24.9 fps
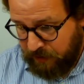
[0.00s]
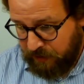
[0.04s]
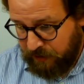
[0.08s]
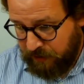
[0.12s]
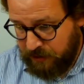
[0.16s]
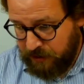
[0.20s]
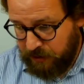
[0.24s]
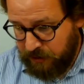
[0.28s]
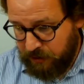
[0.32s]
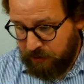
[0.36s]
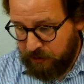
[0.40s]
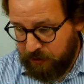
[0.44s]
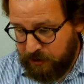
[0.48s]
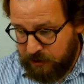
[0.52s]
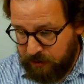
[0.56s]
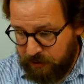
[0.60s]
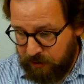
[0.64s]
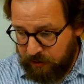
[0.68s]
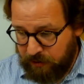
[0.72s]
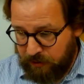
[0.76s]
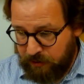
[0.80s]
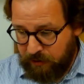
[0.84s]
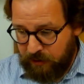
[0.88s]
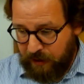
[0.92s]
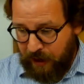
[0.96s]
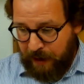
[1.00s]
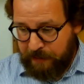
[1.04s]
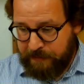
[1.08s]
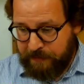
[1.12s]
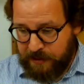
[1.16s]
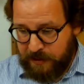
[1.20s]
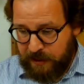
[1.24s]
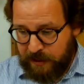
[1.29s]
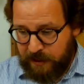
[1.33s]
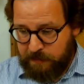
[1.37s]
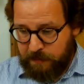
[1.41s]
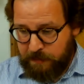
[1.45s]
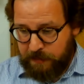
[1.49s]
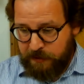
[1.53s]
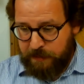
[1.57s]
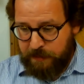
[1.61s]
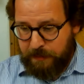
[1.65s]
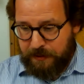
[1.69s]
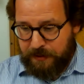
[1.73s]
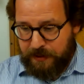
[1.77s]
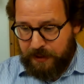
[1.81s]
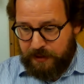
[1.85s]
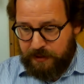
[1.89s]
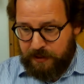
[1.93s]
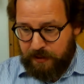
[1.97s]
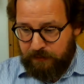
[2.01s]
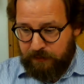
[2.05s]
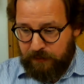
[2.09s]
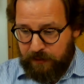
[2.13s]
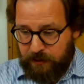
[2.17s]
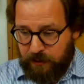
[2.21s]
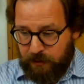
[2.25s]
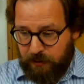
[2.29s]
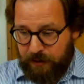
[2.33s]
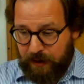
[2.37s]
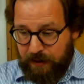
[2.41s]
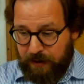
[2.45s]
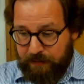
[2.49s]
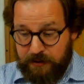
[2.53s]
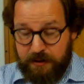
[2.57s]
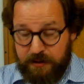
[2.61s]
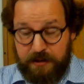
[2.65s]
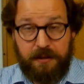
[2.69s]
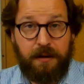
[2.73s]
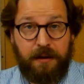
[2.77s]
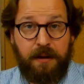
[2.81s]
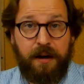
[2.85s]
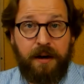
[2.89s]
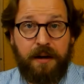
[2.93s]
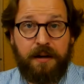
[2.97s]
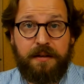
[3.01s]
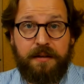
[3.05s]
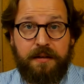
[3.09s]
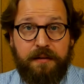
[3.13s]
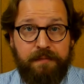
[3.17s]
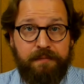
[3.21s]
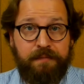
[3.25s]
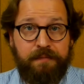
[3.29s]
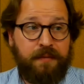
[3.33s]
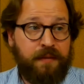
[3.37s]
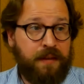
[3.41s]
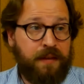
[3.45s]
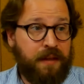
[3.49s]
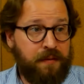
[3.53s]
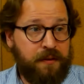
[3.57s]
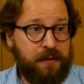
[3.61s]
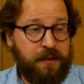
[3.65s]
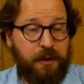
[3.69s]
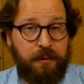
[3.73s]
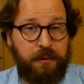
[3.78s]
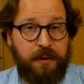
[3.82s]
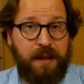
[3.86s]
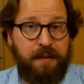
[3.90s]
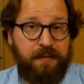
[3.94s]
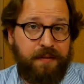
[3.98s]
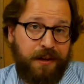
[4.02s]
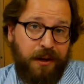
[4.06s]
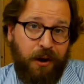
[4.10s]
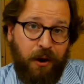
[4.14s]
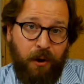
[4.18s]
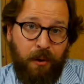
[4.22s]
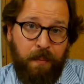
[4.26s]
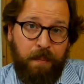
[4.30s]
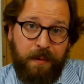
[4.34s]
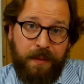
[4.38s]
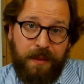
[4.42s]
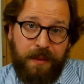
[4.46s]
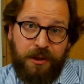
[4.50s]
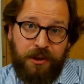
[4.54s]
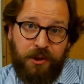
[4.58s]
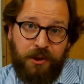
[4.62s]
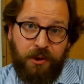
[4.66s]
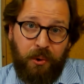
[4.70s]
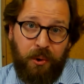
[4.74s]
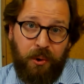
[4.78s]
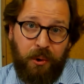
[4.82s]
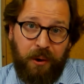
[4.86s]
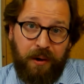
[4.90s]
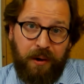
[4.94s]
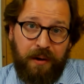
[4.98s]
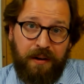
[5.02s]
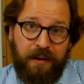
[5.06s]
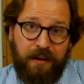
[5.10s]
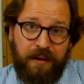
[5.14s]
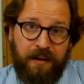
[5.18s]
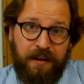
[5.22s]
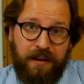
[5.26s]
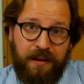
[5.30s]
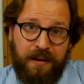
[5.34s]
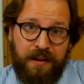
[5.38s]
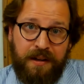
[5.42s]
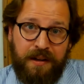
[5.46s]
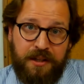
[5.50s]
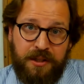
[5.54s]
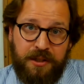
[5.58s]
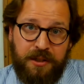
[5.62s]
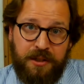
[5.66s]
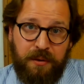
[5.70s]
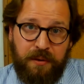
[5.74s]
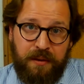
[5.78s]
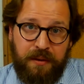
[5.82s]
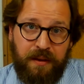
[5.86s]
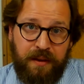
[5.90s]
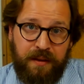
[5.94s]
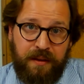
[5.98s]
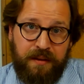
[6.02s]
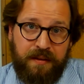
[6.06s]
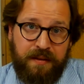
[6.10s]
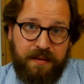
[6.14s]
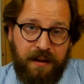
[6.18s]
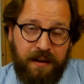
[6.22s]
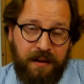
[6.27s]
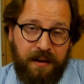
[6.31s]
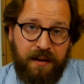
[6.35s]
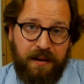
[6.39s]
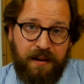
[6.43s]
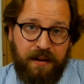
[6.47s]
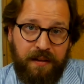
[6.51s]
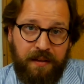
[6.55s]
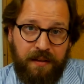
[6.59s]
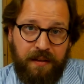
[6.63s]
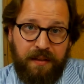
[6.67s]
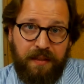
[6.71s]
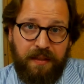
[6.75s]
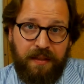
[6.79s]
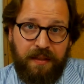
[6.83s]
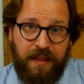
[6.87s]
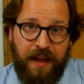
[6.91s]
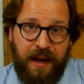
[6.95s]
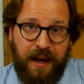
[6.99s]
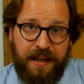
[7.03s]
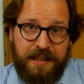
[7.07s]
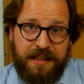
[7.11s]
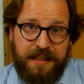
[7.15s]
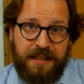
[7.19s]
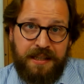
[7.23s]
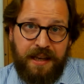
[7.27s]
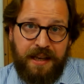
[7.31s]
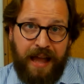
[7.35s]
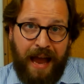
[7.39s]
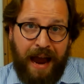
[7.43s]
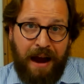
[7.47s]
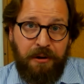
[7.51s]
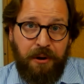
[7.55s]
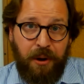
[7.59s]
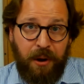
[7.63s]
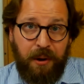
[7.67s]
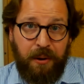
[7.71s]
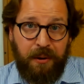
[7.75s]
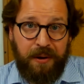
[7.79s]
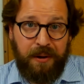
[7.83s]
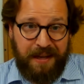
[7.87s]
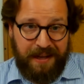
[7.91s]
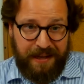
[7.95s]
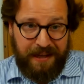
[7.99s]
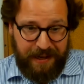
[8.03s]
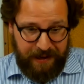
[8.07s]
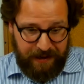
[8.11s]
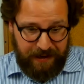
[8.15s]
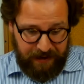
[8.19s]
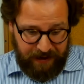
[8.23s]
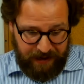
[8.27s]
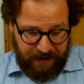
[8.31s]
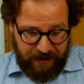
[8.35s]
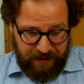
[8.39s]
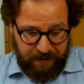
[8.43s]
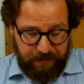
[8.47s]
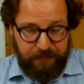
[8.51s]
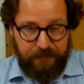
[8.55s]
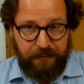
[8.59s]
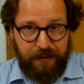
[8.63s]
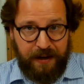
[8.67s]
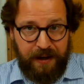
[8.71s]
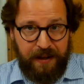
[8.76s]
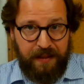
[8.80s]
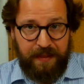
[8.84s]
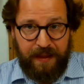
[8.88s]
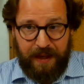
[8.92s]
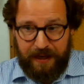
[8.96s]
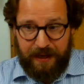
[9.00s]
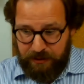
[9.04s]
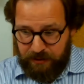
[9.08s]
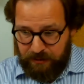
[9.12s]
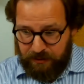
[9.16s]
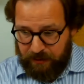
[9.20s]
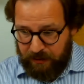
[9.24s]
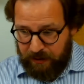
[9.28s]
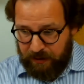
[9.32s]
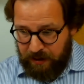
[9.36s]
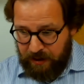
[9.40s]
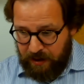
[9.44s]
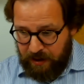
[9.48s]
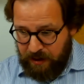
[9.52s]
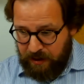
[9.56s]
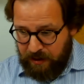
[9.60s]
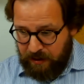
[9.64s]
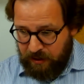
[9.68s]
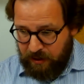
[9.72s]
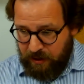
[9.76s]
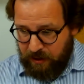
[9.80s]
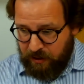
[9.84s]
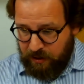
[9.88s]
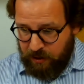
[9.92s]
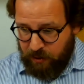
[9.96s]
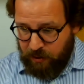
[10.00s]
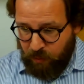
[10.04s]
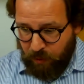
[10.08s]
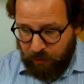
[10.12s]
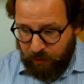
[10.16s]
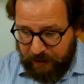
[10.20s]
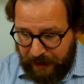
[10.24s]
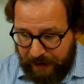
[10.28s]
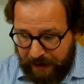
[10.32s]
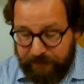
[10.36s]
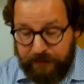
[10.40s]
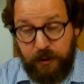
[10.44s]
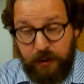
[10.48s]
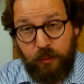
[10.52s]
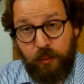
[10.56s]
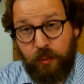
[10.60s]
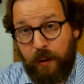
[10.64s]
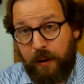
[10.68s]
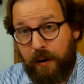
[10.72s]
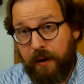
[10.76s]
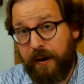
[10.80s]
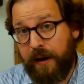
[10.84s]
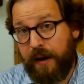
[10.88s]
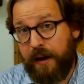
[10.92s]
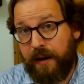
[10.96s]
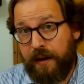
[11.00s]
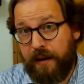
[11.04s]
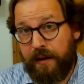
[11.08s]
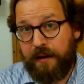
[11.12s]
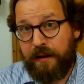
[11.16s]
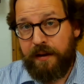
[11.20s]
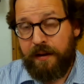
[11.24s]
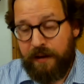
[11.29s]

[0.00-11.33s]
So, so the, the abstinence principle says if you don't ever start, if you don't even open the door so that uh, that alcohol can get, get a foot in that door, you, you won't have to worry